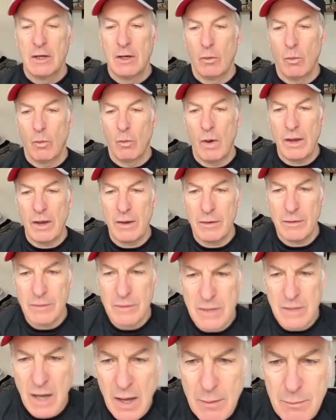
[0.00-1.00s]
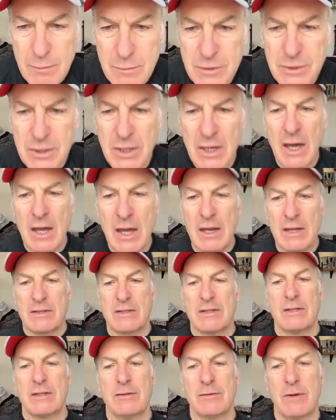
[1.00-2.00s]
when Tom Giannis,
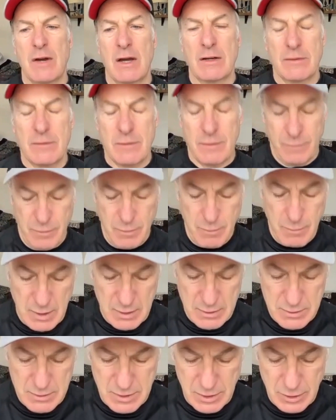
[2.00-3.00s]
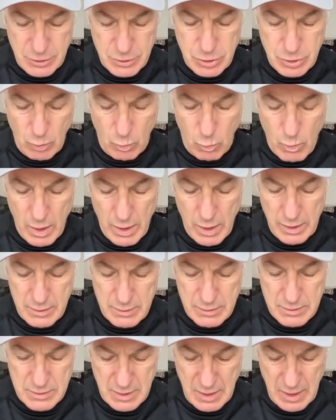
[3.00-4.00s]
the director of the Main Stage Show,
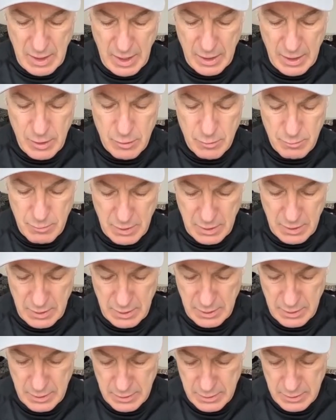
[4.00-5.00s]
wanted to hire me,